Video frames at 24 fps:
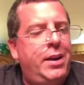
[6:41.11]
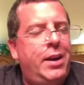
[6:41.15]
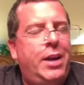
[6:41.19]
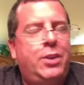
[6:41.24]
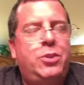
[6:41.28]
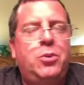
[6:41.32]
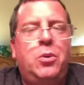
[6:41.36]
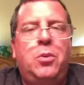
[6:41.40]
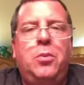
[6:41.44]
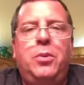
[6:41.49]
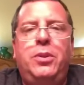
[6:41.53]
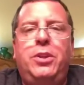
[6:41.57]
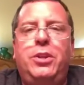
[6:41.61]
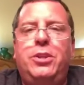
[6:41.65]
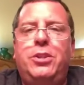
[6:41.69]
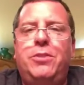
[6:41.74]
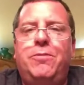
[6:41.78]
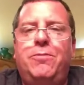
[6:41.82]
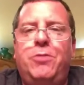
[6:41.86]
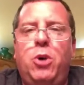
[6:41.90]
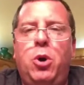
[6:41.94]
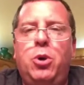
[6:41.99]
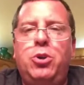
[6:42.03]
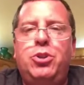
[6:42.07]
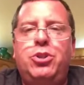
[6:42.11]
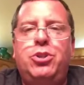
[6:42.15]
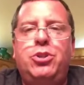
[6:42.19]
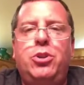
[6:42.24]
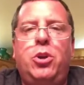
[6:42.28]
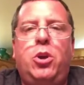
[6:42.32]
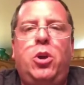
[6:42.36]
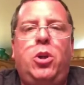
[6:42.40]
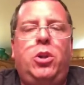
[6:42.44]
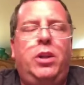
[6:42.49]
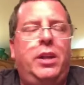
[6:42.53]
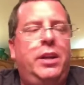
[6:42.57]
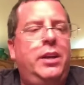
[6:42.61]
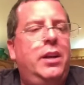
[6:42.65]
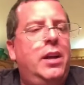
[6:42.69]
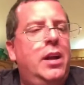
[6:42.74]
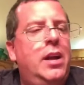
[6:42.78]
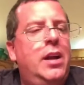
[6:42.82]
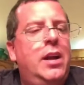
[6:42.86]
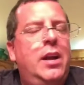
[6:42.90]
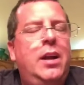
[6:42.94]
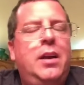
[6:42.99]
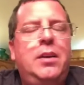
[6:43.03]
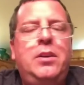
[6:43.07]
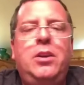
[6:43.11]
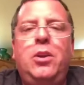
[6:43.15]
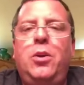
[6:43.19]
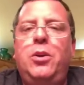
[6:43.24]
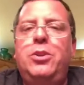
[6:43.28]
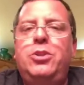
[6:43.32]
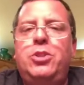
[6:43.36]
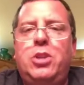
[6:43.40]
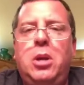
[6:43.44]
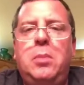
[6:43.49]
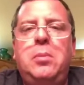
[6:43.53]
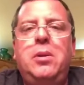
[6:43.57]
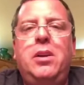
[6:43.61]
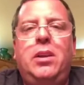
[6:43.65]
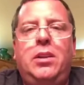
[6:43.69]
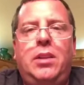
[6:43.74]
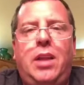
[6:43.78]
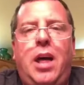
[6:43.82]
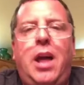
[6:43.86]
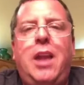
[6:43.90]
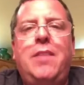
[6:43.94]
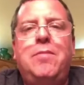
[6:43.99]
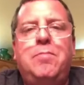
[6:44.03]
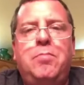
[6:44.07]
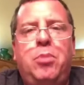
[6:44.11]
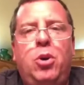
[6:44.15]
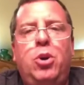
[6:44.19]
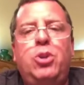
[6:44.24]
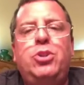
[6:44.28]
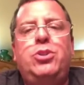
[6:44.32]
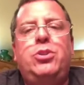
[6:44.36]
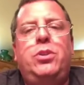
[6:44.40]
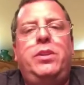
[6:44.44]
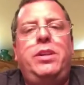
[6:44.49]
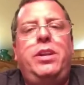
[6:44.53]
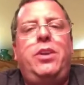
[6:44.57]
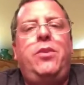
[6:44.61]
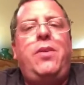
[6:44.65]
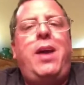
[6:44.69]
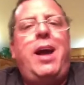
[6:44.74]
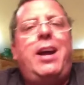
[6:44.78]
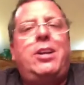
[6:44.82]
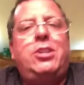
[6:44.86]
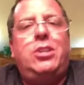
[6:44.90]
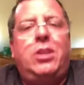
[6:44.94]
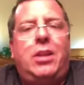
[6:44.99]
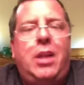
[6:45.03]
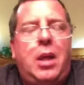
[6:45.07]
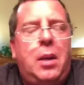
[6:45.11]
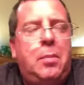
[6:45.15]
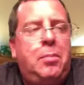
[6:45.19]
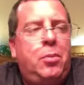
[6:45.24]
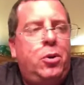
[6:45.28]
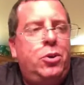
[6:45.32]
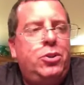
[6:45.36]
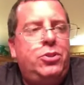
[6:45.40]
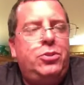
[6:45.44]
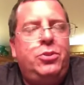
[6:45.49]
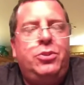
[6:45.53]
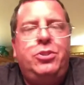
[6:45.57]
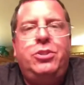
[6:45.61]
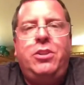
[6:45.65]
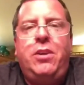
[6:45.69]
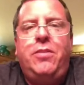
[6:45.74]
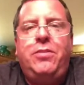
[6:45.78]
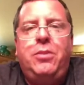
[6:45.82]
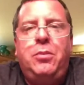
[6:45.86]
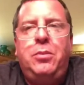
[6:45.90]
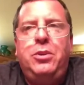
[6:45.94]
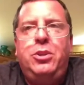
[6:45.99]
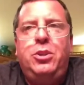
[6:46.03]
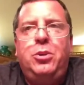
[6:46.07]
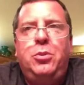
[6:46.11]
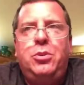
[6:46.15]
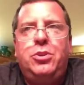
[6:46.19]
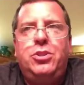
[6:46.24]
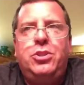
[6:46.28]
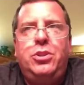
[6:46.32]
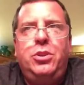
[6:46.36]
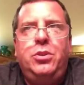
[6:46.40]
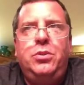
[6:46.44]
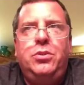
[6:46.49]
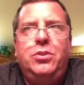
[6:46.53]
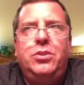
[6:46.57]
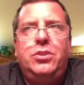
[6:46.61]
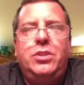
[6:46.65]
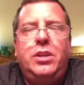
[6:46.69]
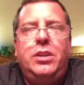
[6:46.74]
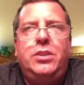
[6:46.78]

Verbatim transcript: Not doing with the devotional and, you know, it's going to be a lot of personal interaction, a lot of personal stuff that we do with students.